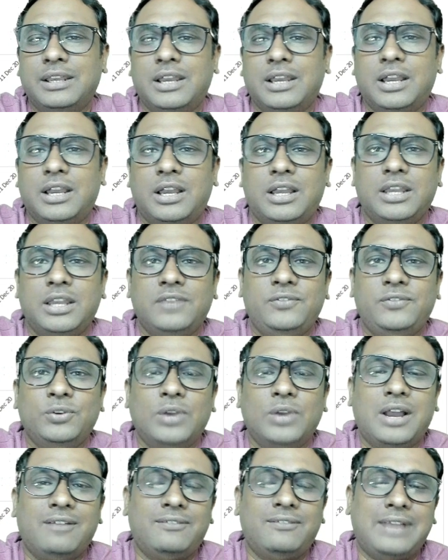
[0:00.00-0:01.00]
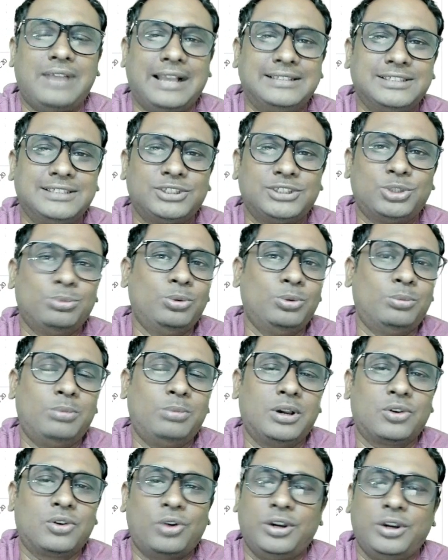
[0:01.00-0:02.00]
if you have access to
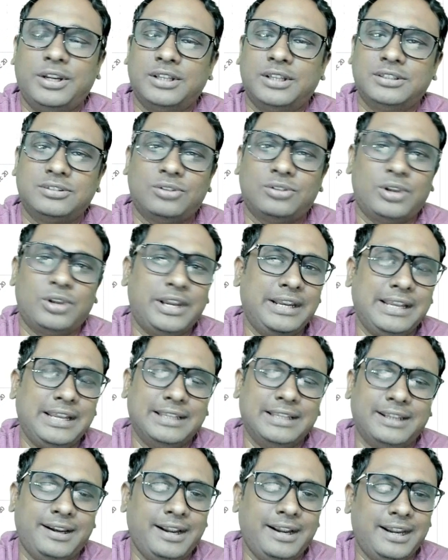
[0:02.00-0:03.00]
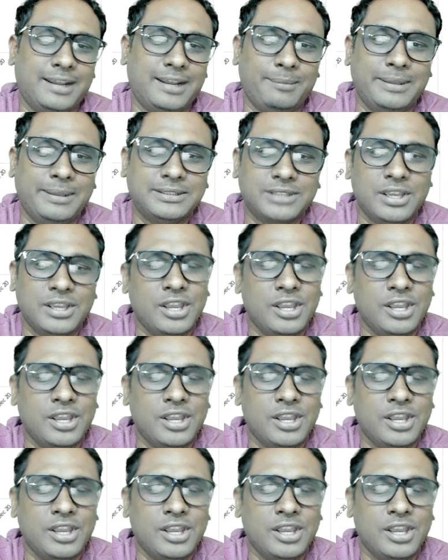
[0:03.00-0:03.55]
Bloomberg, Reuters, or any other database,